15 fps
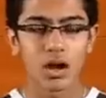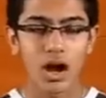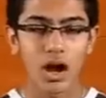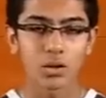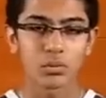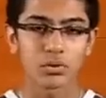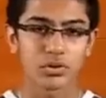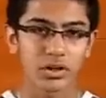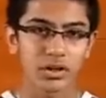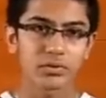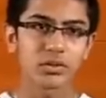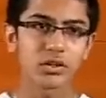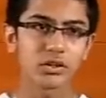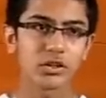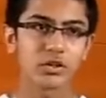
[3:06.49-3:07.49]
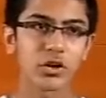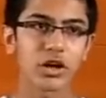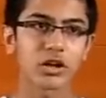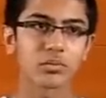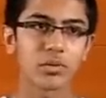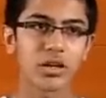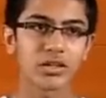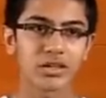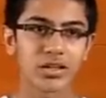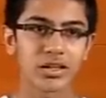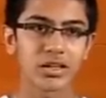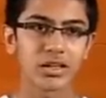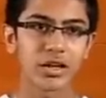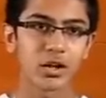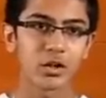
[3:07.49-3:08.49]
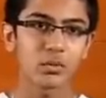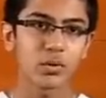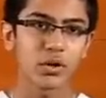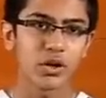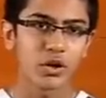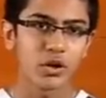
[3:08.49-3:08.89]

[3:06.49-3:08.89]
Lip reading: I would definitely recommend taking help,